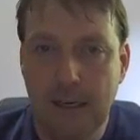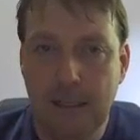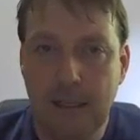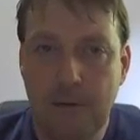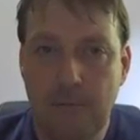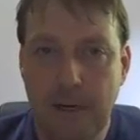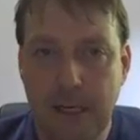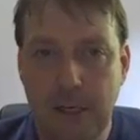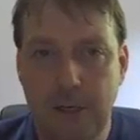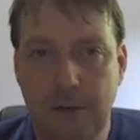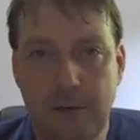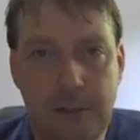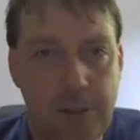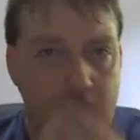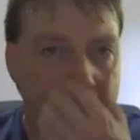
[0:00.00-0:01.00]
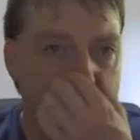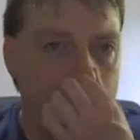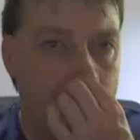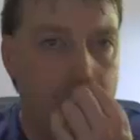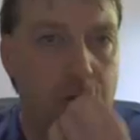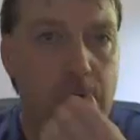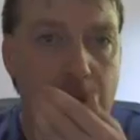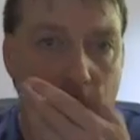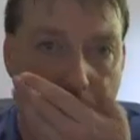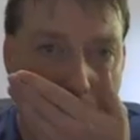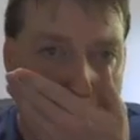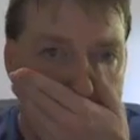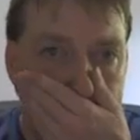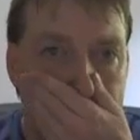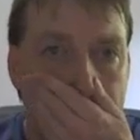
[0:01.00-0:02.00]
Then what you do is you go to
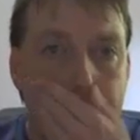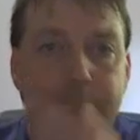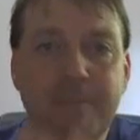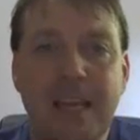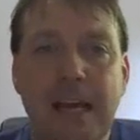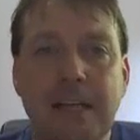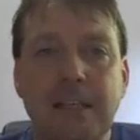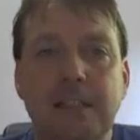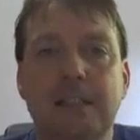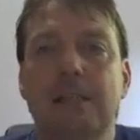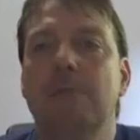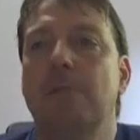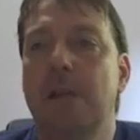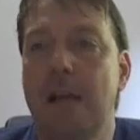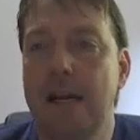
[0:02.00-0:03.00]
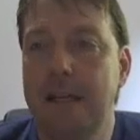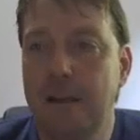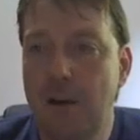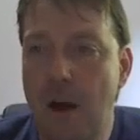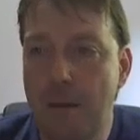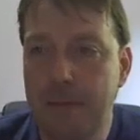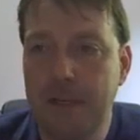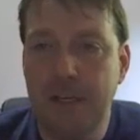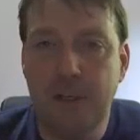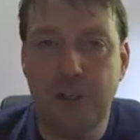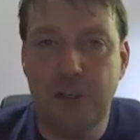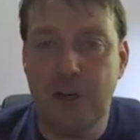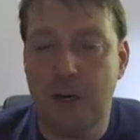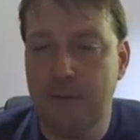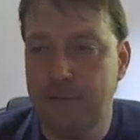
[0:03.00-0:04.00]
Google and you see what kind of
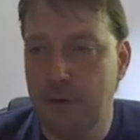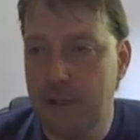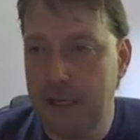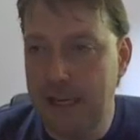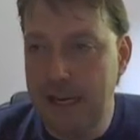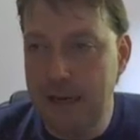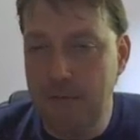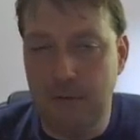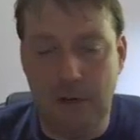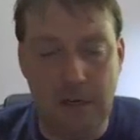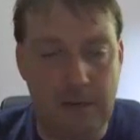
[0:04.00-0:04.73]
competition are for the keyword.